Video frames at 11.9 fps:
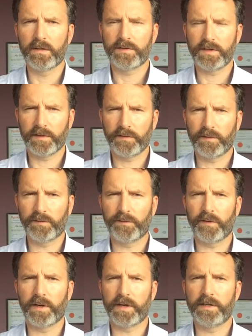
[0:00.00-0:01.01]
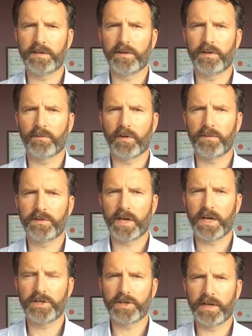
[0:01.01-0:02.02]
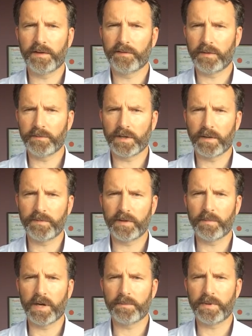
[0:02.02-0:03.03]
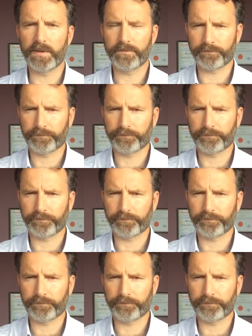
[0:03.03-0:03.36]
just to find the rotation. Now sometimes it might be